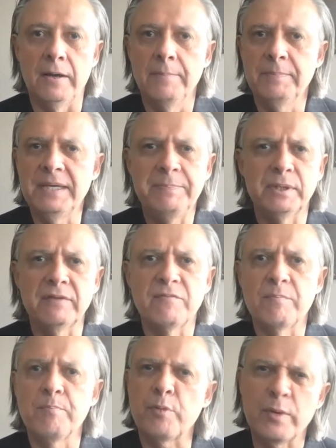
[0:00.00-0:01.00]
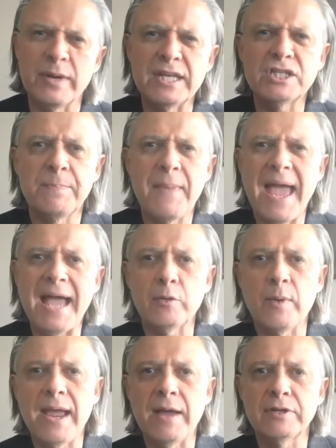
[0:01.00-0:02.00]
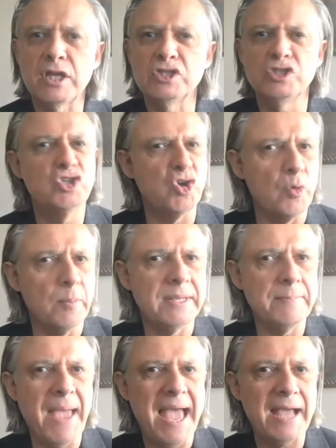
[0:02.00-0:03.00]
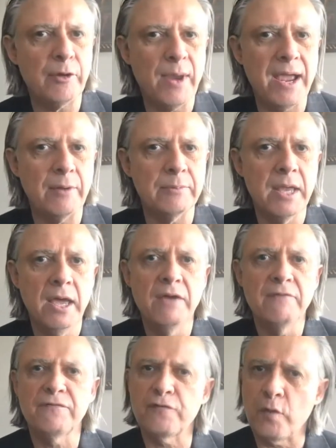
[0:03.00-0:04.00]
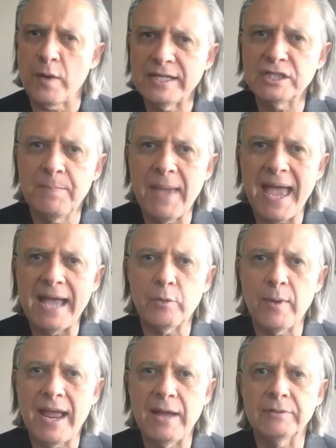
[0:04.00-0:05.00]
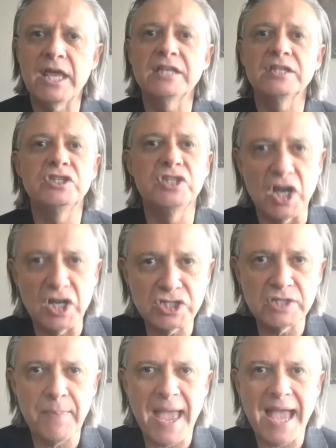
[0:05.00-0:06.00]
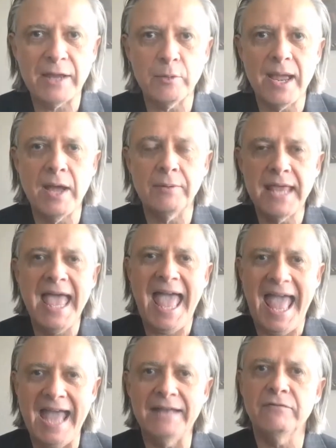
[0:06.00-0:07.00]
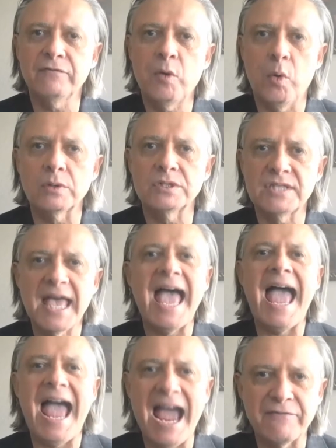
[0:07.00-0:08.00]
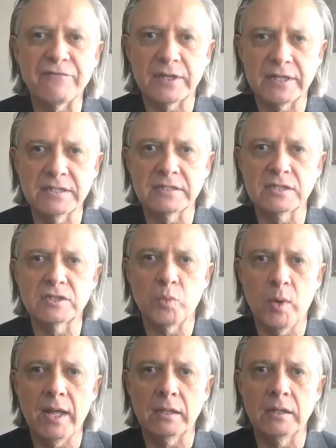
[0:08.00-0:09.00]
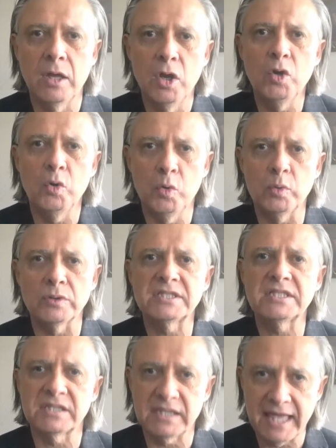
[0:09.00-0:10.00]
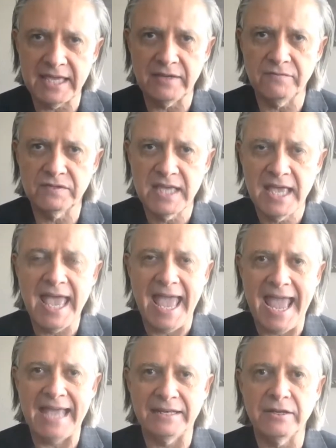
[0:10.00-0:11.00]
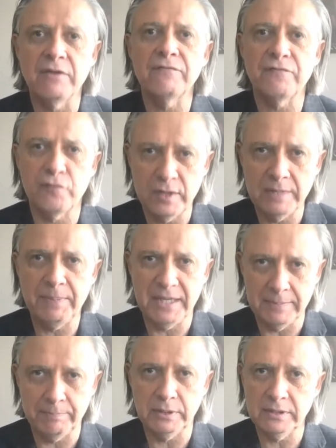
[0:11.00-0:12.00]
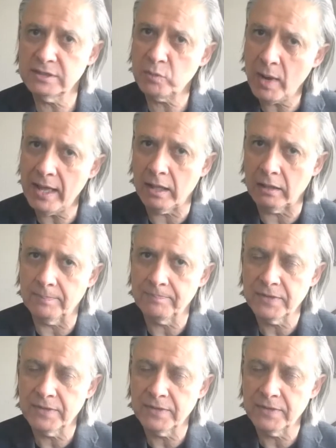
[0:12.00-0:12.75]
people of British background, German background, French background, Dutch background, and of course, Africans as well, who were slaves and free people as well.